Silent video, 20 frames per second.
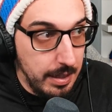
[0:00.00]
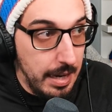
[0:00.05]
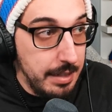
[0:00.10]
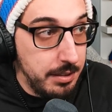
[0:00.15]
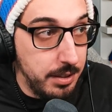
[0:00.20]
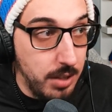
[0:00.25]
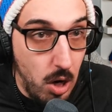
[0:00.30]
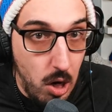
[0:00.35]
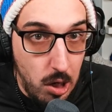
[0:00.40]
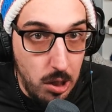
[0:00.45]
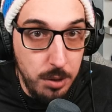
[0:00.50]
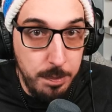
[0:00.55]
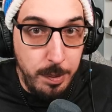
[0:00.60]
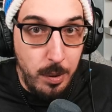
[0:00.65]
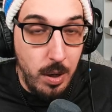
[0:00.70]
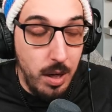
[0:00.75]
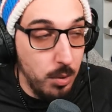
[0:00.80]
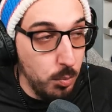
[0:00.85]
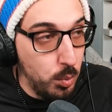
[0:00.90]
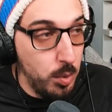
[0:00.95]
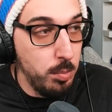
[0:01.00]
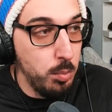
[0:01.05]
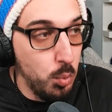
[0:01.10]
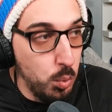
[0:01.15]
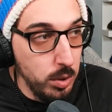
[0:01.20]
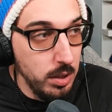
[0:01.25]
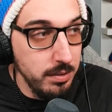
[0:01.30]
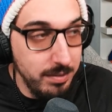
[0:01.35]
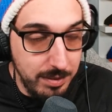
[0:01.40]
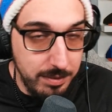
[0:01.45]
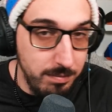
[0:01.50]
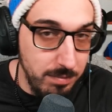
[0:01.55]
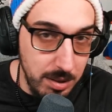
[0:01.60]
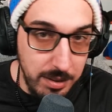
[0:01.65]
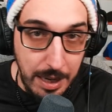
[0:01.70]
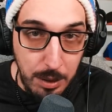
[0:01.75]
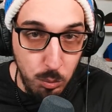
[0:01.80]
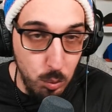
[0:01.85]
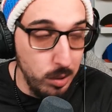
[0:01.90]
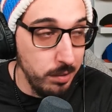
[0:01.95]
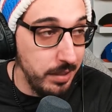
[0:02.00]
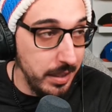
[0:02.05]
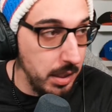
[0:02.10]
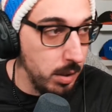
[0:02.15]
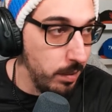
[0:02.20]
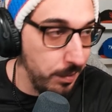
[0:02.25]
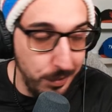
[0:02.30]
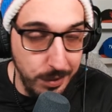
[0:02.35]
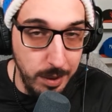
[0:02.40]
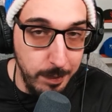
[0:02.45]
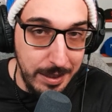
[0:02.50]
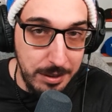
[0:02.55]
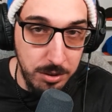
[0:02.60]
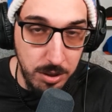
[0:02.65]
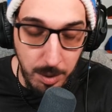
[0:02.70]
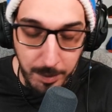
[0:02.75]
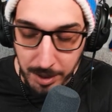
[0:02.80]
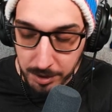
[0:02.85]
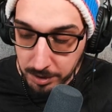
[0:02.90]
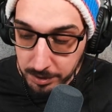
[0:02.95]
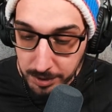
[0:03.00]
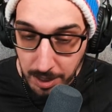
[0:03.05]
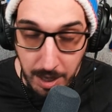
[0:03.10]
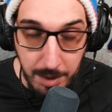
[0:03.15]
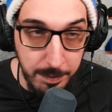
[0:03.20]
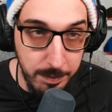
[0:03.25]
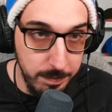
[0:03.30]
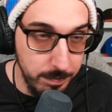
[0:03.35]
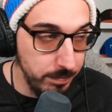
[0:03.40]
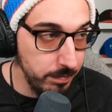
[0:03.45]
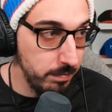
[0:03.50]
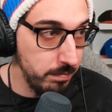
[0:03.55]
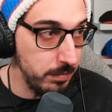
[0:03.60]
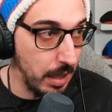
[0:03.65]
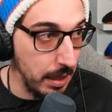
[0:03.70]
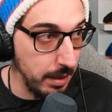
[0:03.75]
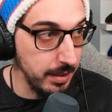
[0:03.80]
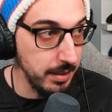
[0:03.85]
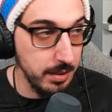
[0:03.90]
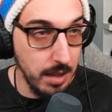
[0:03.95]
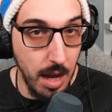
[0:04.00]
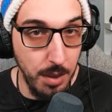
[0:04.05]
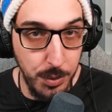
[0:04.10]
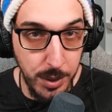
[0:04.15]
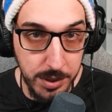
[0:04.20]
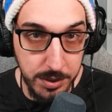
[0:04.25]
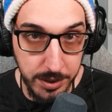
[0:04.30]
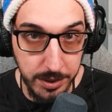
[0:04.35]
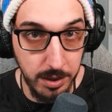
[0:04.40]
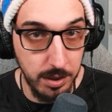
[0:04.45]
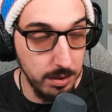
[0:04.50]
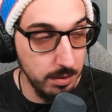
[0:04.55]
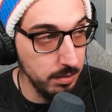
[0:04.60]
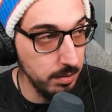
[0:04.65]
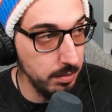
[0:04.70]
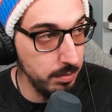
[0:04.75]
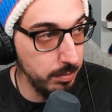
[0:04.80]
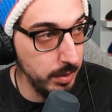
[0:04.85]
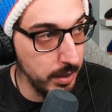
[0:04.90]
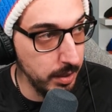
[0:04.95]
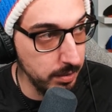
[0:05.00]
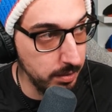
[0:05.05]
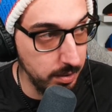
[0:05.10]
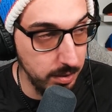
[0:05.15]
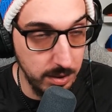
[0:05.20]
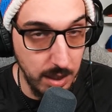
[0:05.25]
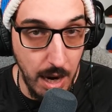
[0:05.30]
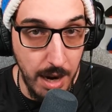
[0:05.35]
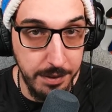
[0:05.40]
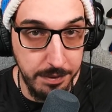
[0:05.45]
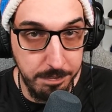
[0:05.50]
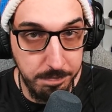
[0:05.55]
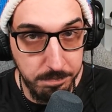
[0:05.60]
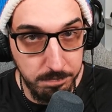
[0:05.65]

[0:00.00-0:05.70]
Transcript: the hard part. We'll deal with him at some other time. At least not this year, because he's got